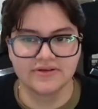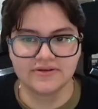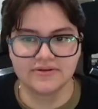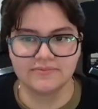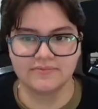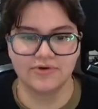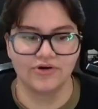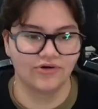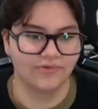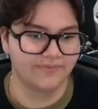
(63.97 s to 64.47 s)

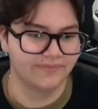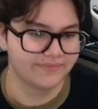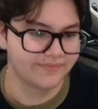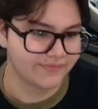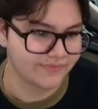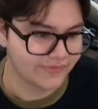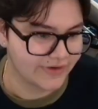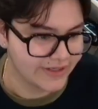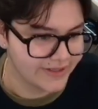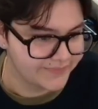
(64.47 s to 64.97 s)
Boom,
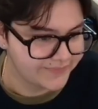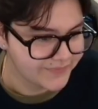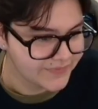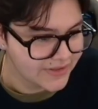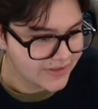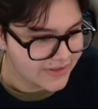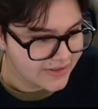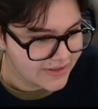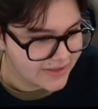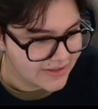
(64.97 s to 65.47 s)
right?
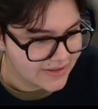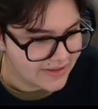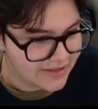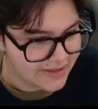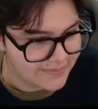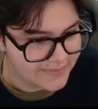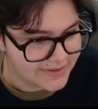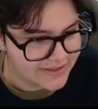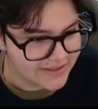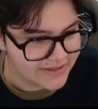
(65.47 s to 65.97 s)

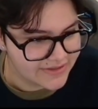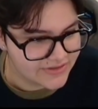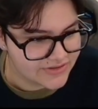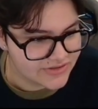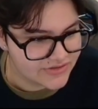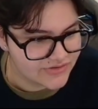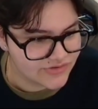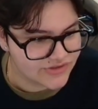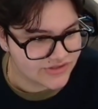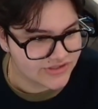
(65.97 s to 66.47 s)
Let me
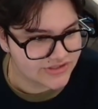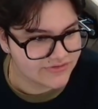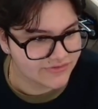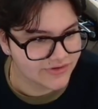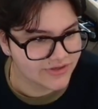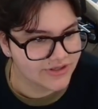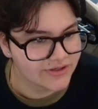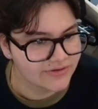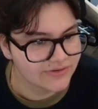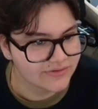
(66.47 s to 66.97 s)
switch this for
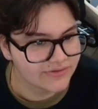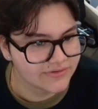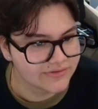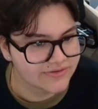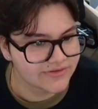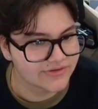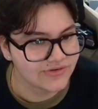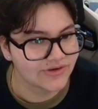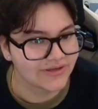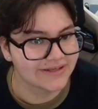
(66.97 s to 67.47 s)
you
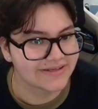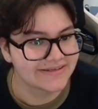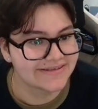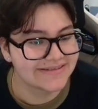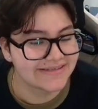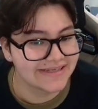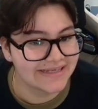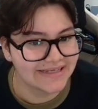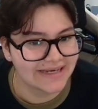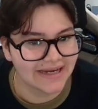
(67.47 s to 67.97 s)
so you can
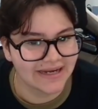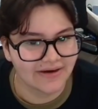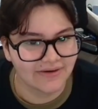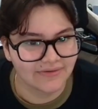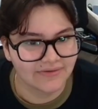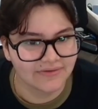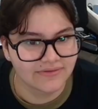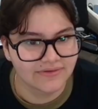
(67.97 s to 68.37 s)
see now.